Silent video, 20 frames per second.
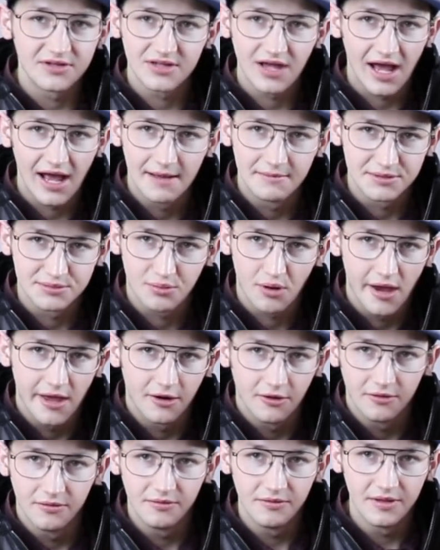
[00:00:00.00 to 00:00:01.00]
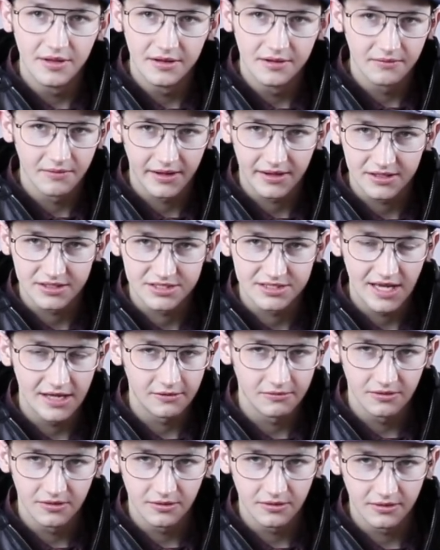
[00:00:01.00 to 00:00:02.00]
times brighter than like a
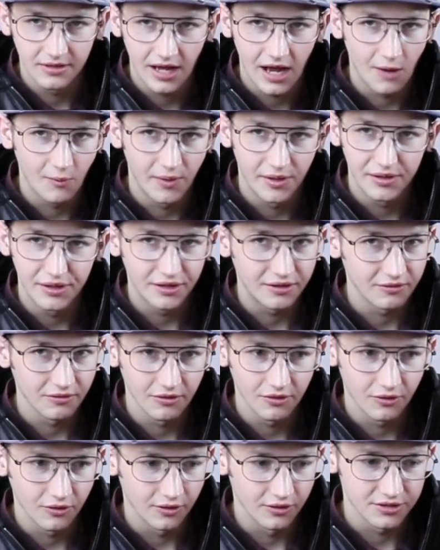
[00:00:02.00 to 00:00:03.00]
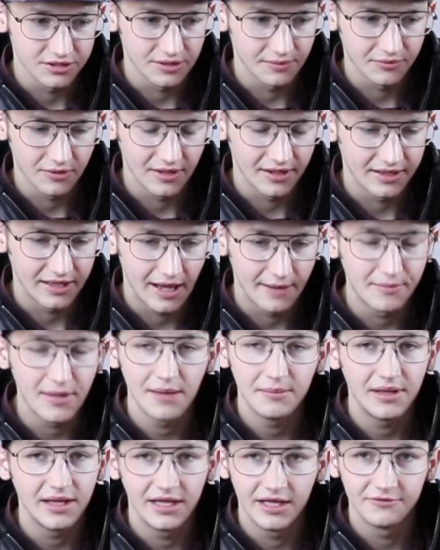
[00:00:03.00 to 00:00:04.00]
standard Gotway Nikola or something like that.
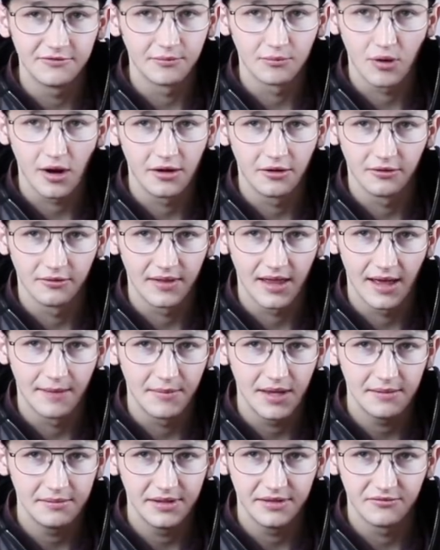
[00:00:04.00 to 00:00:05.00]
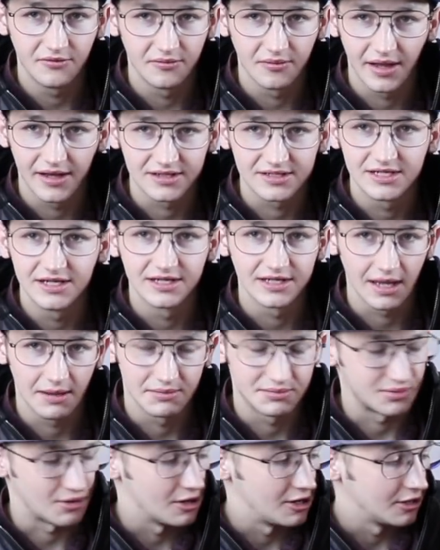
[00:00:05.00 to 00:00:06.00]
Maybe even brighter than that. Maybe even like 10
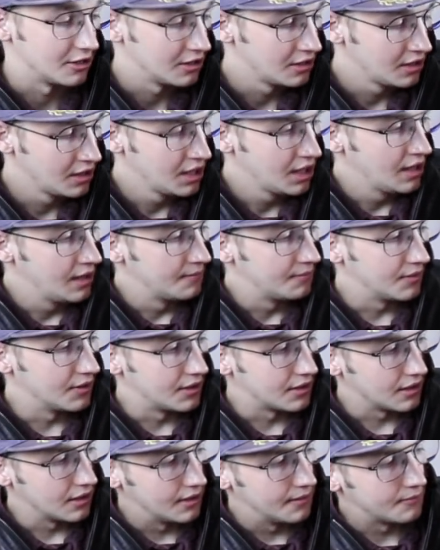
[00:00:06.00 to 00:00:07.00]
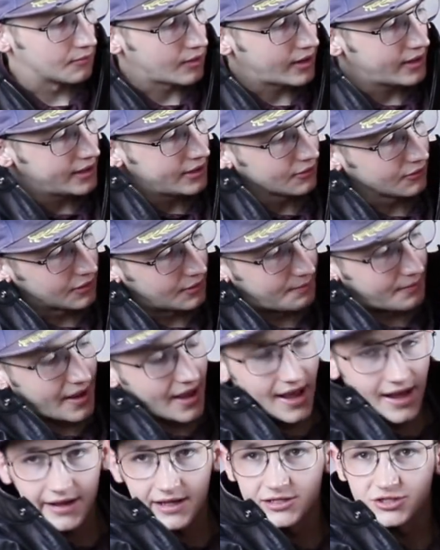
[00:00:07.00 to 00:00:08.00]
times brighter. But right here on the
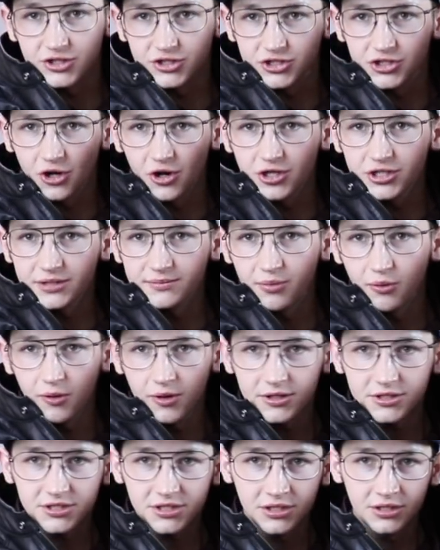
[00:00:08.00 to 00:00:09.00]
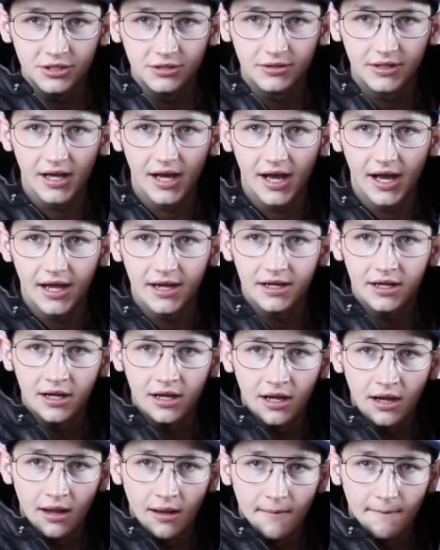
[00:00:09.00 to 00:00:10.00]
back is your charging ports. You got
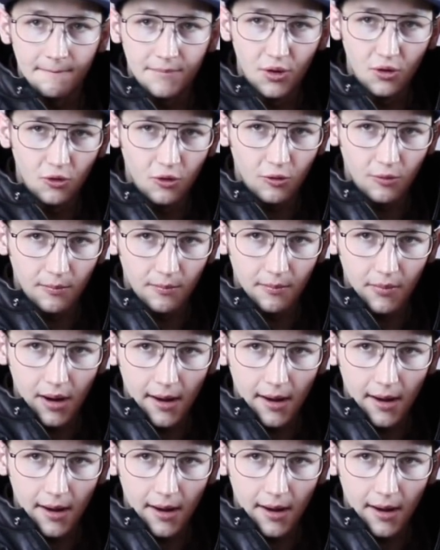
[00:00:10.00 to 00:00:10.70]
boom,